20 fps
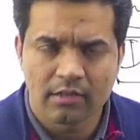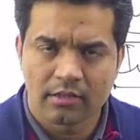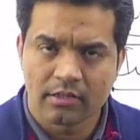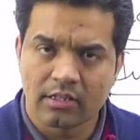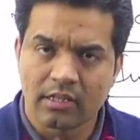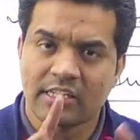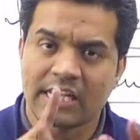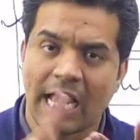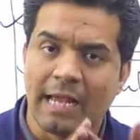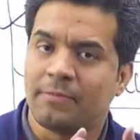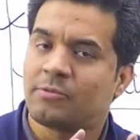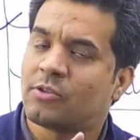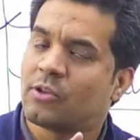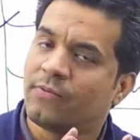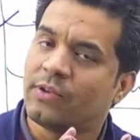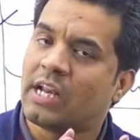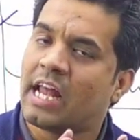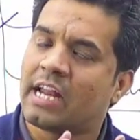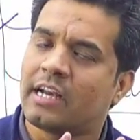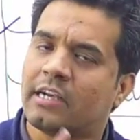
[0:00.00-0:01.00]
The types
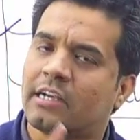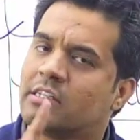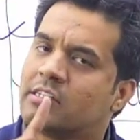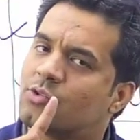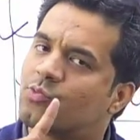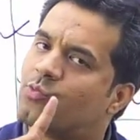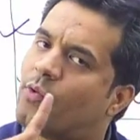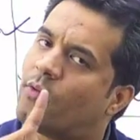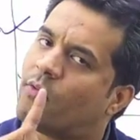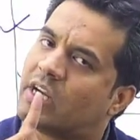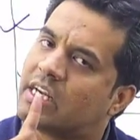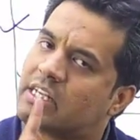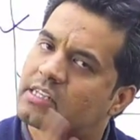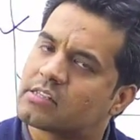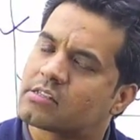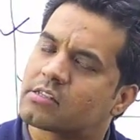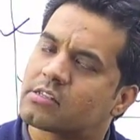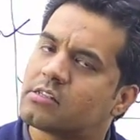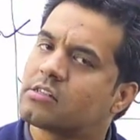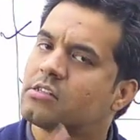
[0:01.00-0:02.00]
of inheritance we will
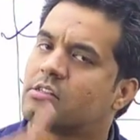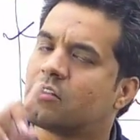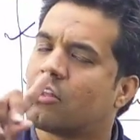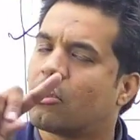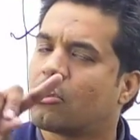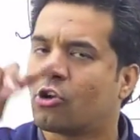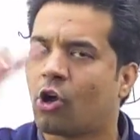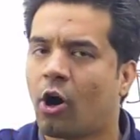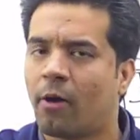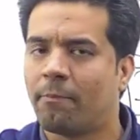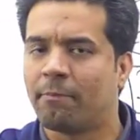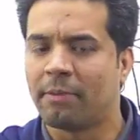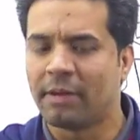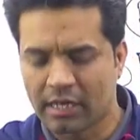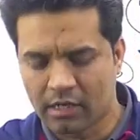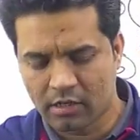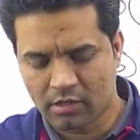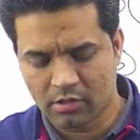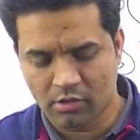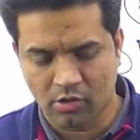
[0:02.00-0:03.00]
discuss in the
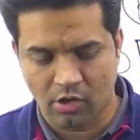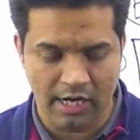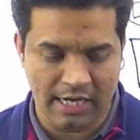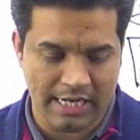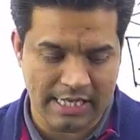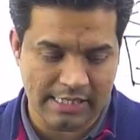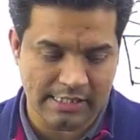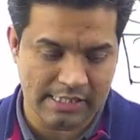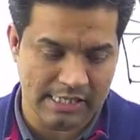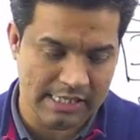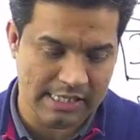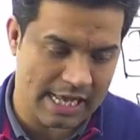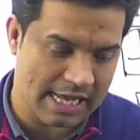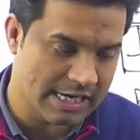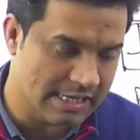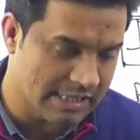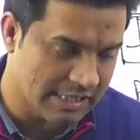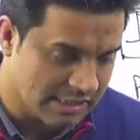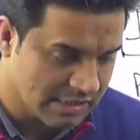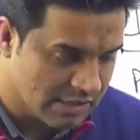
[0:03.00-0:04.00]
topic called as
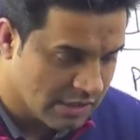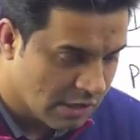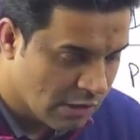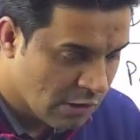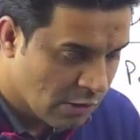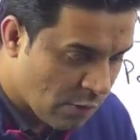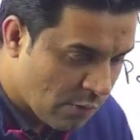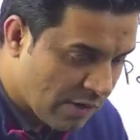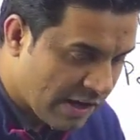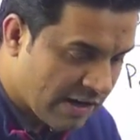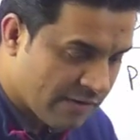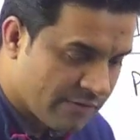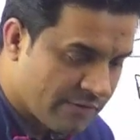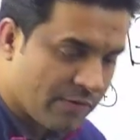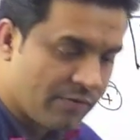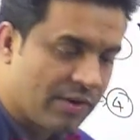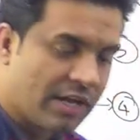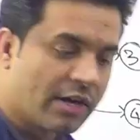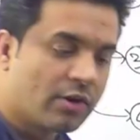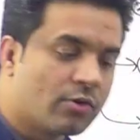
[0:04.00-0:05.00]
inheritance. Whenever
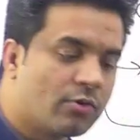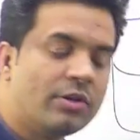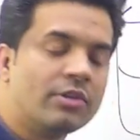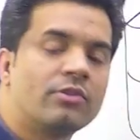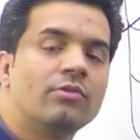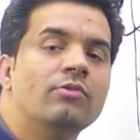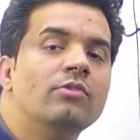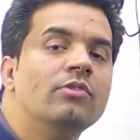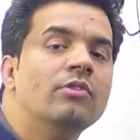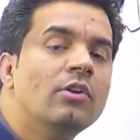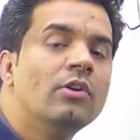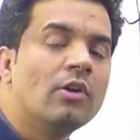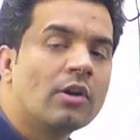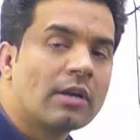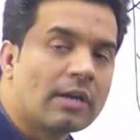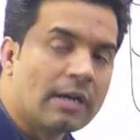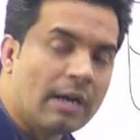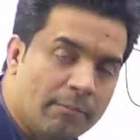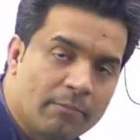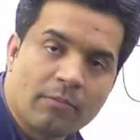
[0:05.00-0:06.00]
we are going to
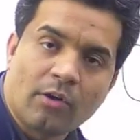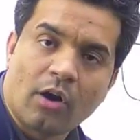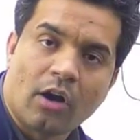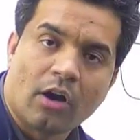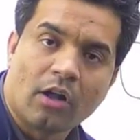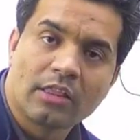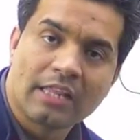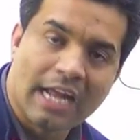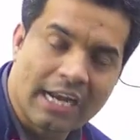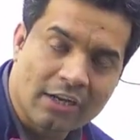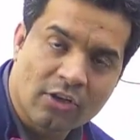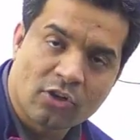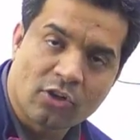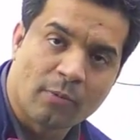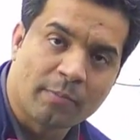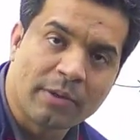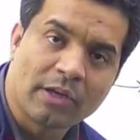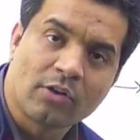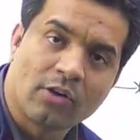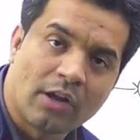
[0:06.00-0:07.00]
come on that
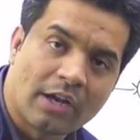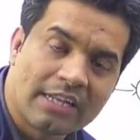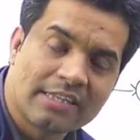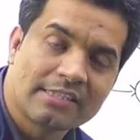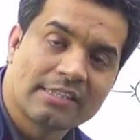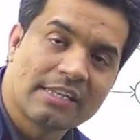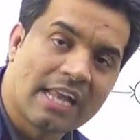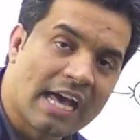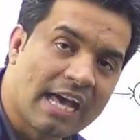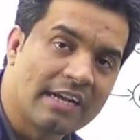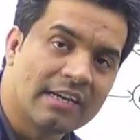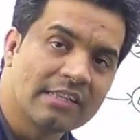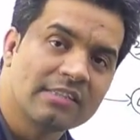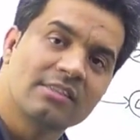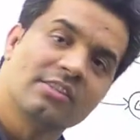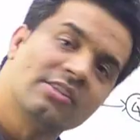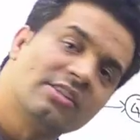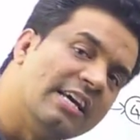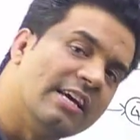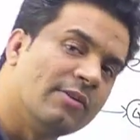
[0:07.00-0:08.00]
topic called as
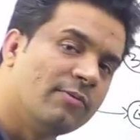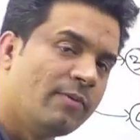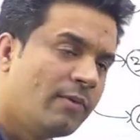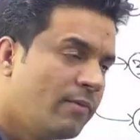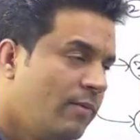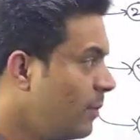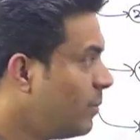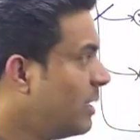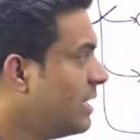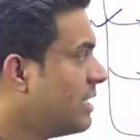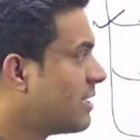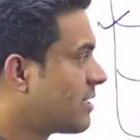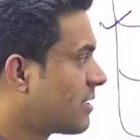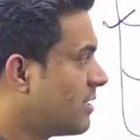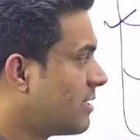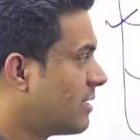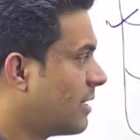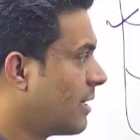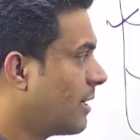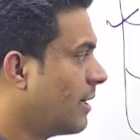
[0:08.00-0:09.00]
inheritance, there we will be
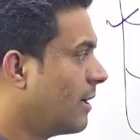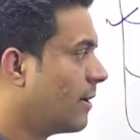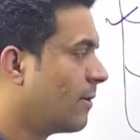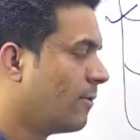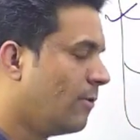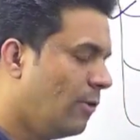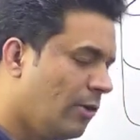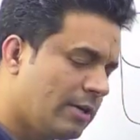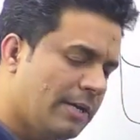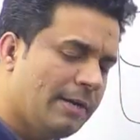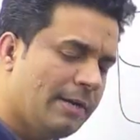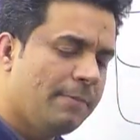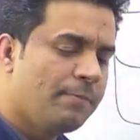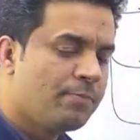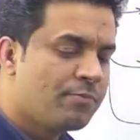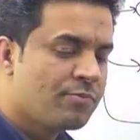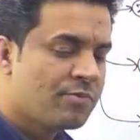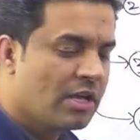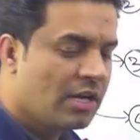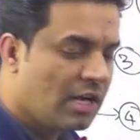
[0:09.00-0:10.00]
discussing here. Okay.
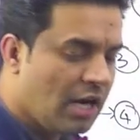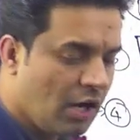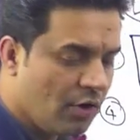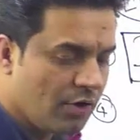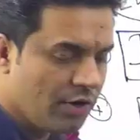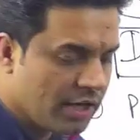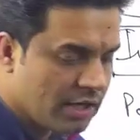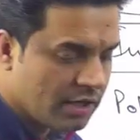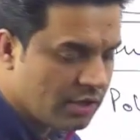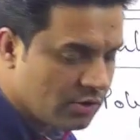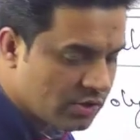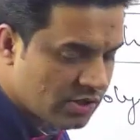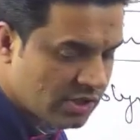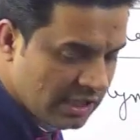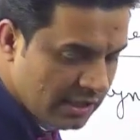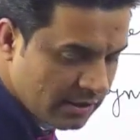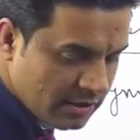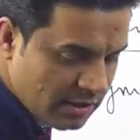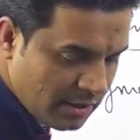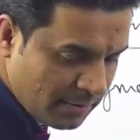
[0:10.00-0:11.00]
Now here you
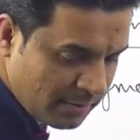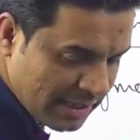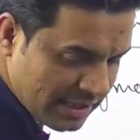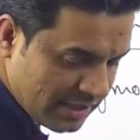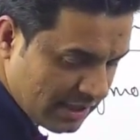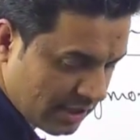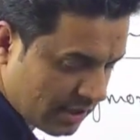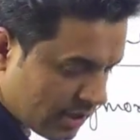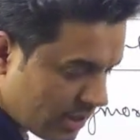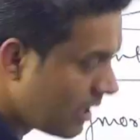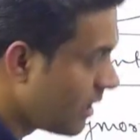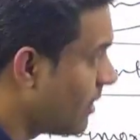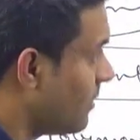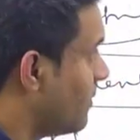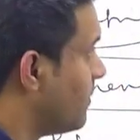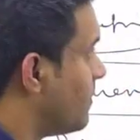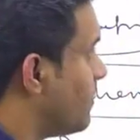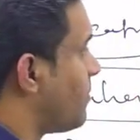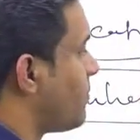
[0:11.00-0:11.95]
see the basic thing.